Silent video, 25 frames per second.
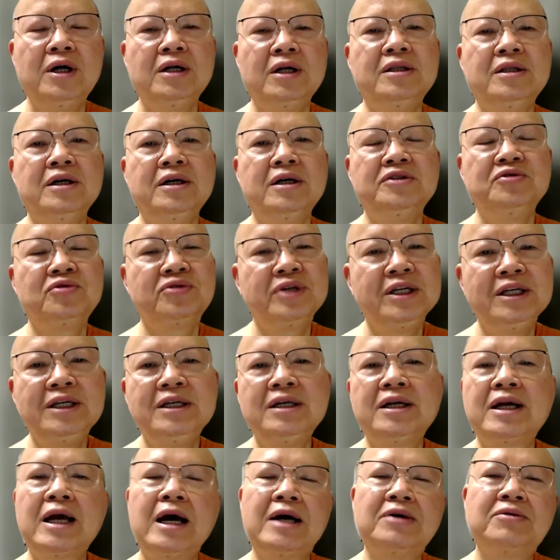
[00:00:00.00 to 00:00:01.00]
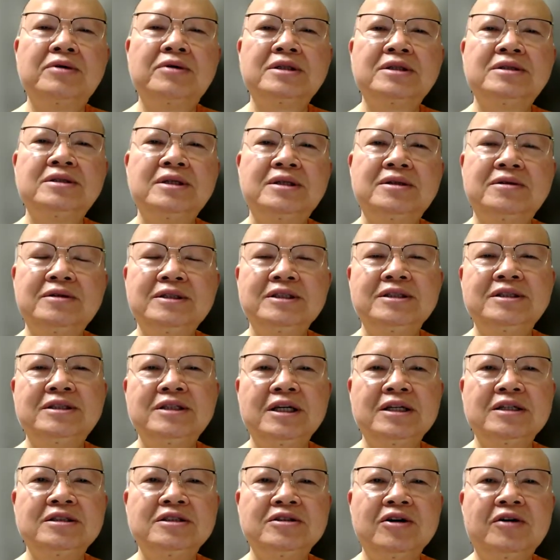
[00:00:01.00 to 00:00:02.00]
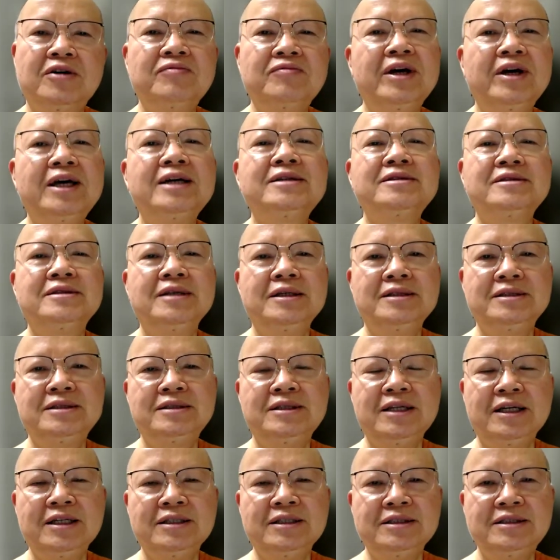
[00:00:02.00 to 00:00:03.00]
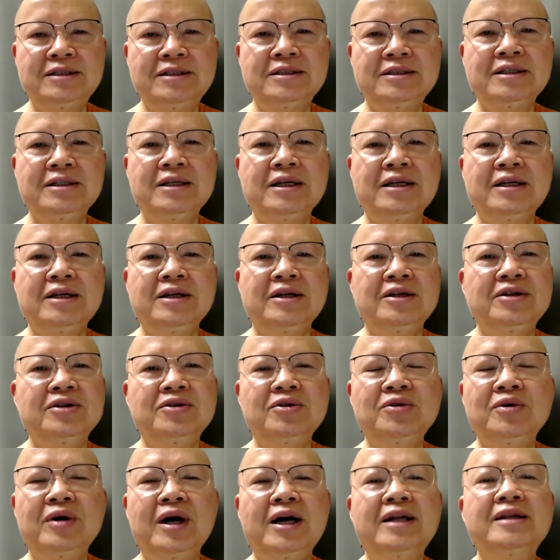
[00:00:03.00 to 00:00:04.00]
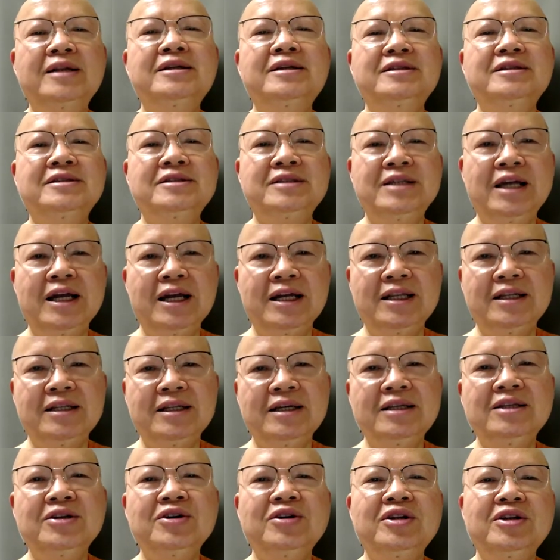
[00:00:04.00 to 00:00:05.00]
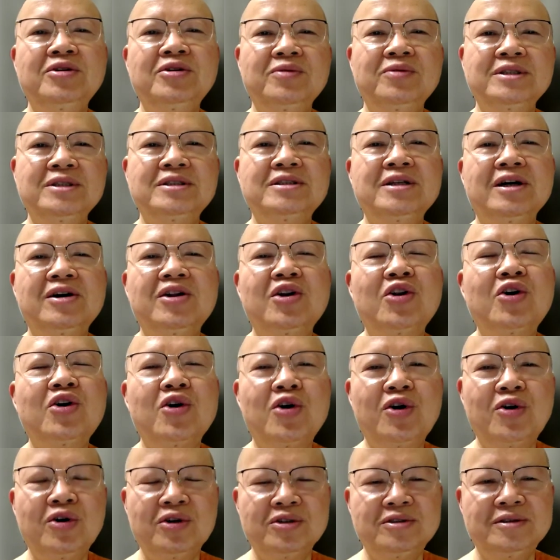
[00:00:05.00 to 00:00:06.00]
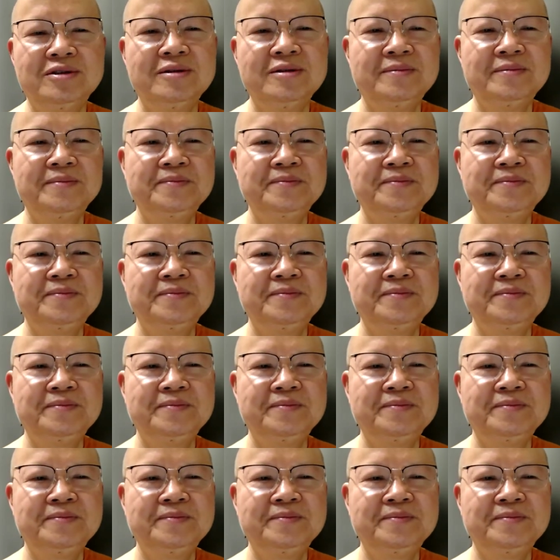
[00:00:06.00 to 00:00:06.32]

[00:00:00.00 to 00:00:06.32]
uh, the three characteristics of existence, you understand the universal laws.